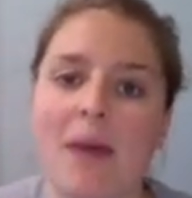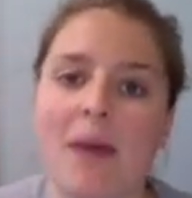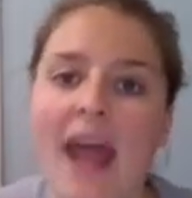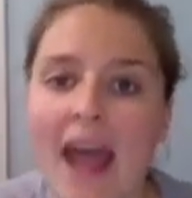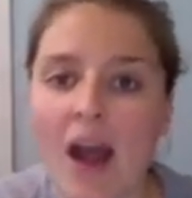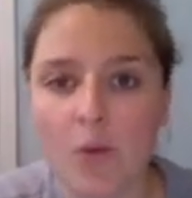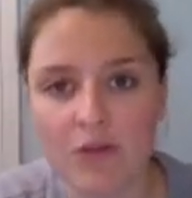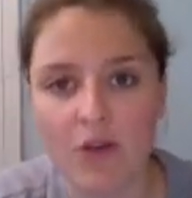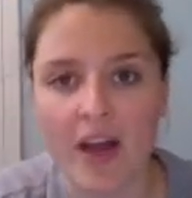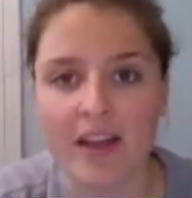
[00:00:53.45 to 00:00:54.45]
and how we
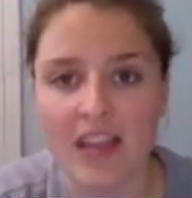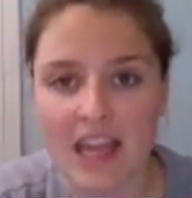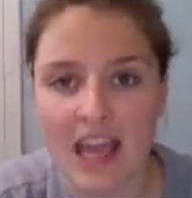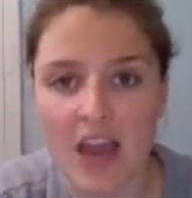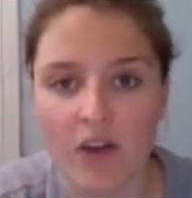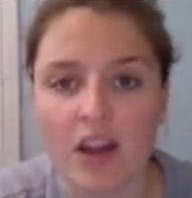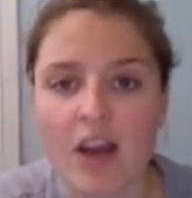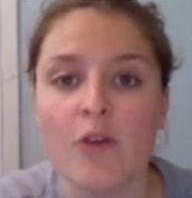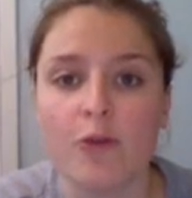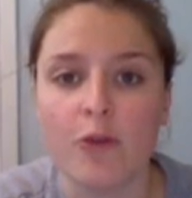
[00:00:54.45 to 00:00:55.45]
find the
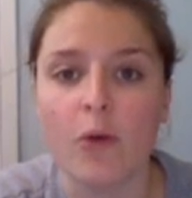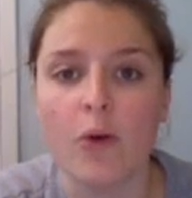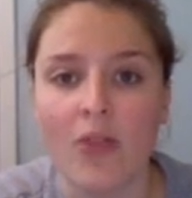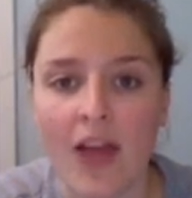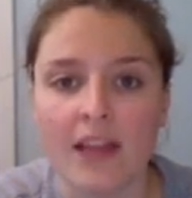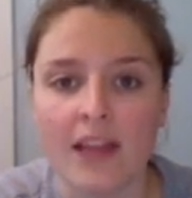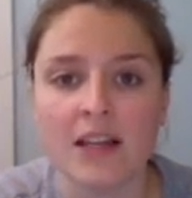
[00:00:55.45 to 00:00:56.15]
area for that.